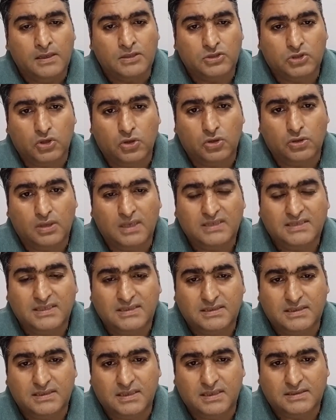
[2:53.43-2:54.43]
So
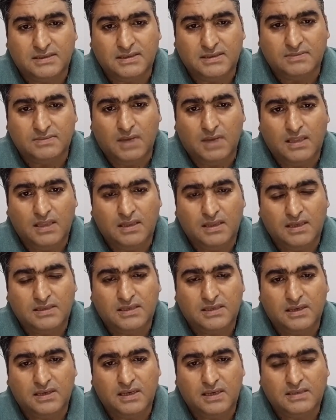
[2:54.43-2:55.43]
this month
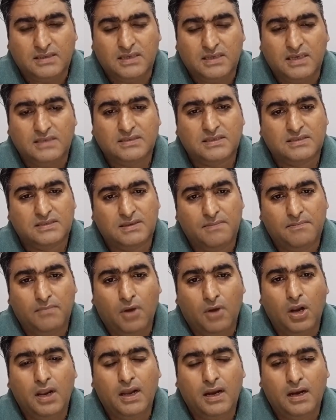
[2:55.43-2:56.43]
is
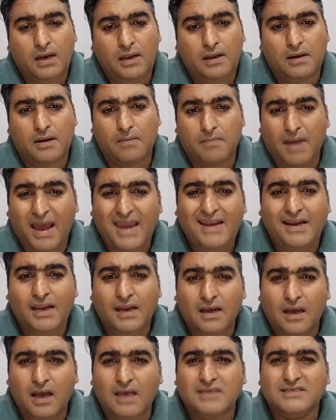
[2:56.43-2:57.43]
symbolically
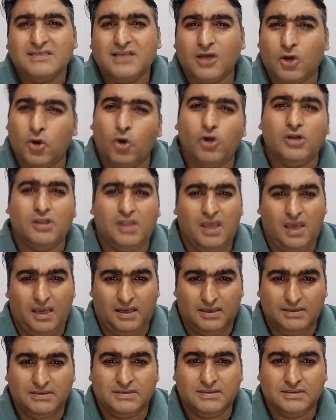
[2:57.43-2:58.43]
reminding us the good
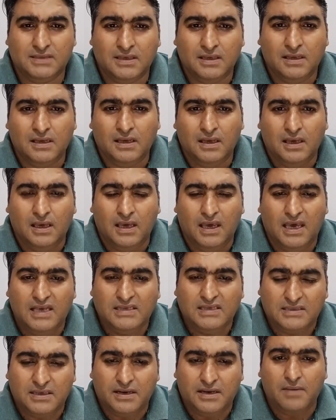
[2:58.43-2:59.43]
things,
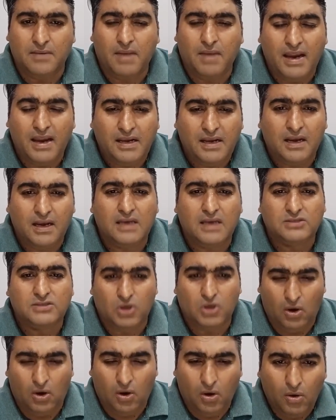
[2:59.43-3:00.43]
is reminding
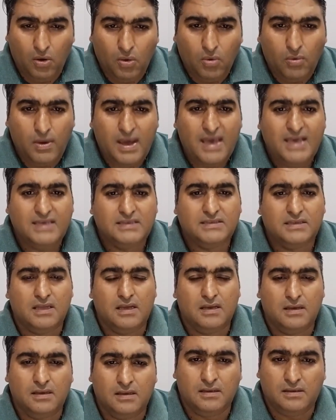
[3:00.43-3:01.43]
us
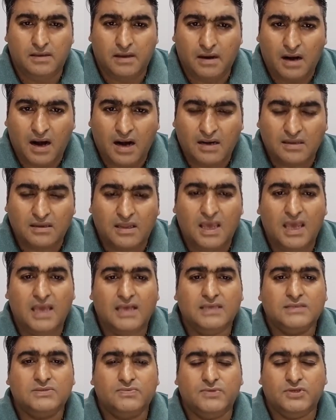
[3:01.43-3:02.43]
always there are
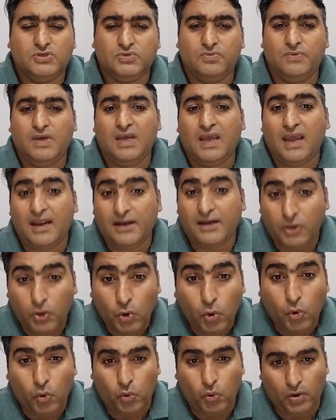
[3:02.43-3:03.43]
things which we can
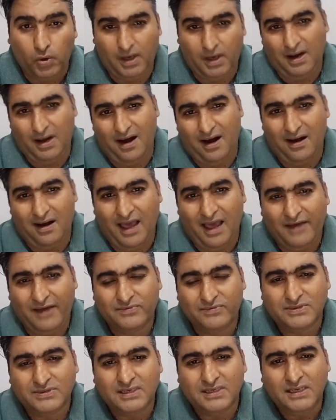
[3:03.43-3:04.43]
do in our
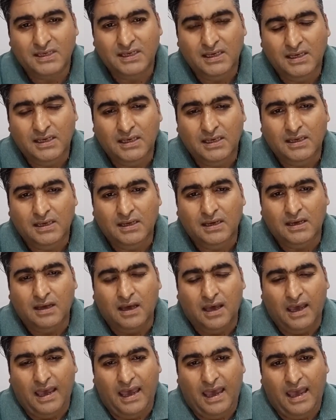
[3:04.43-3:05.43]
lives.
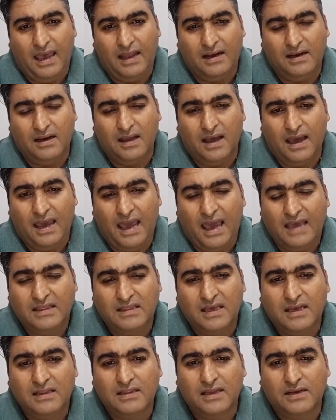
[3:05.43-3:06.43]
And I
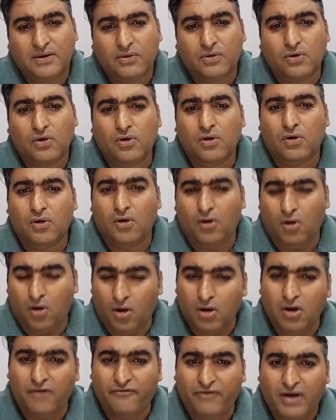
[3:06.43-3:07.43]
think that, you know,
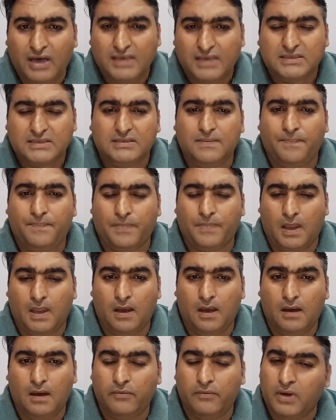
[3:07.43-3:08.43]
all of us,
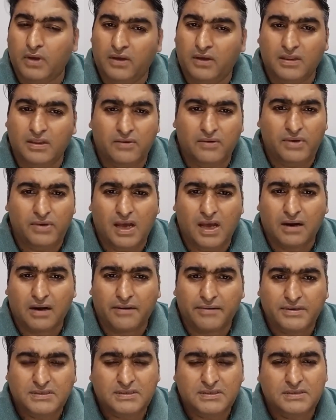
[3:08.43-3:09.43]
either we are
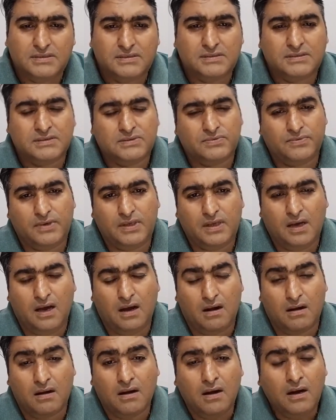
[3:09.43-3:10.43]
Christians, we
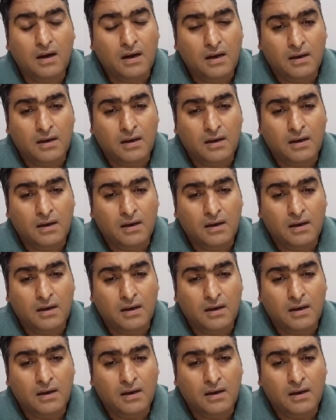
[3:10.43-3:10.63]
are